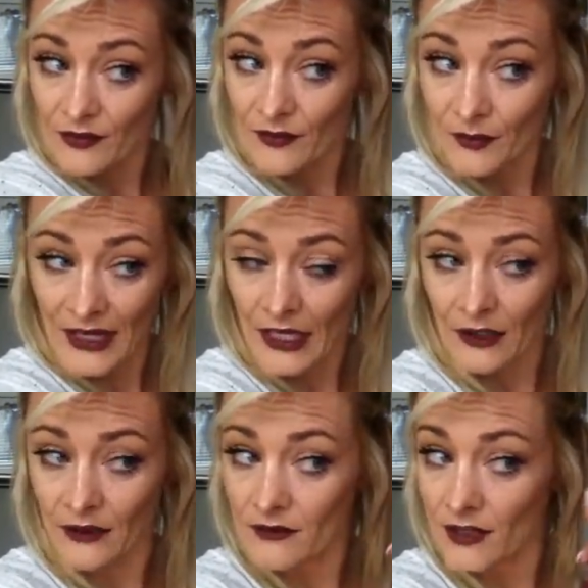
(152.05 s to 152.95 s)
my
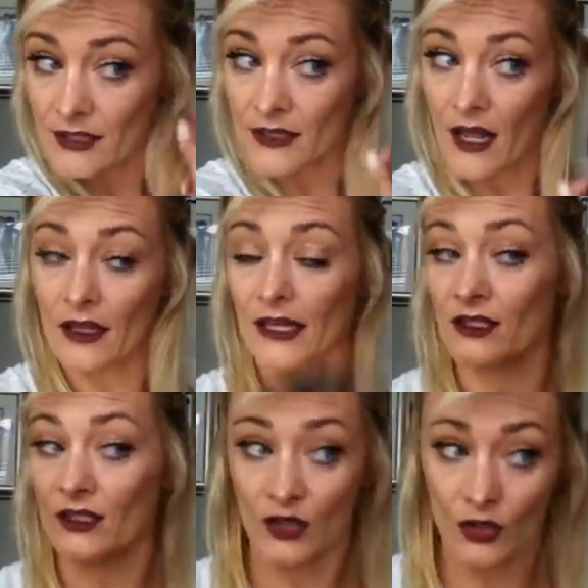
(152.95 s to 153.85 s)
hair does not like
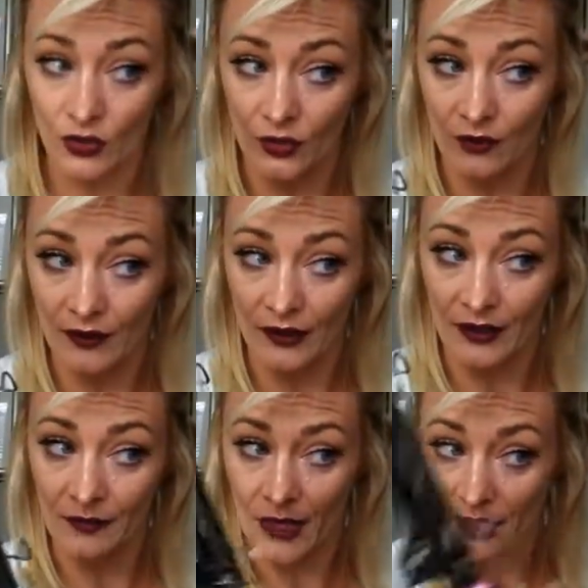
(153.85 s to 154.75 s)
to curl very
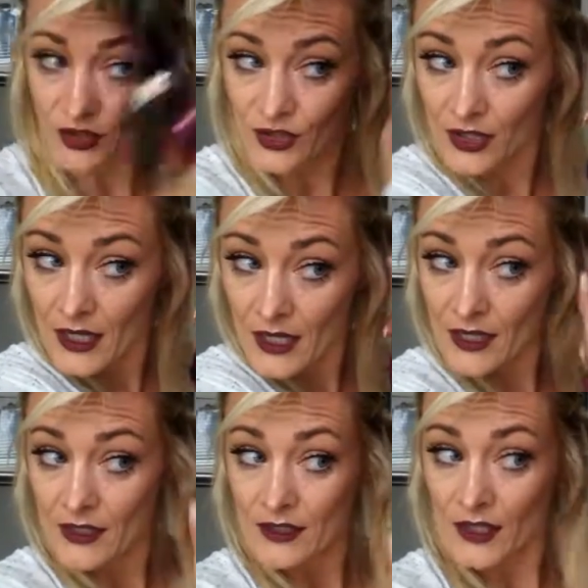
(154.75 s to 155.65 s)
much.
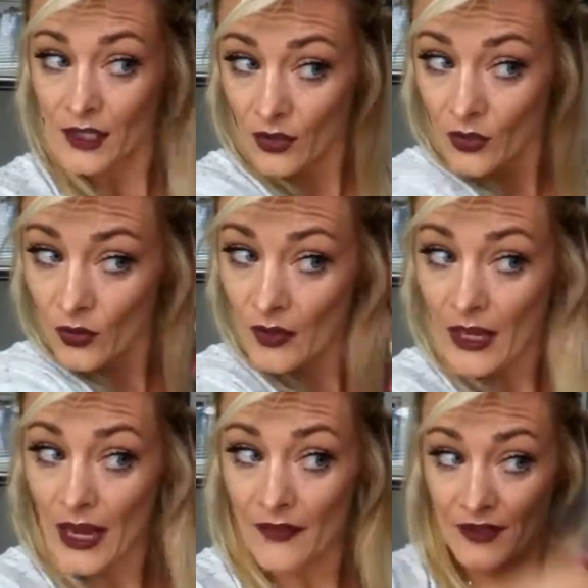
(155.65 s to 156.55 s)
So on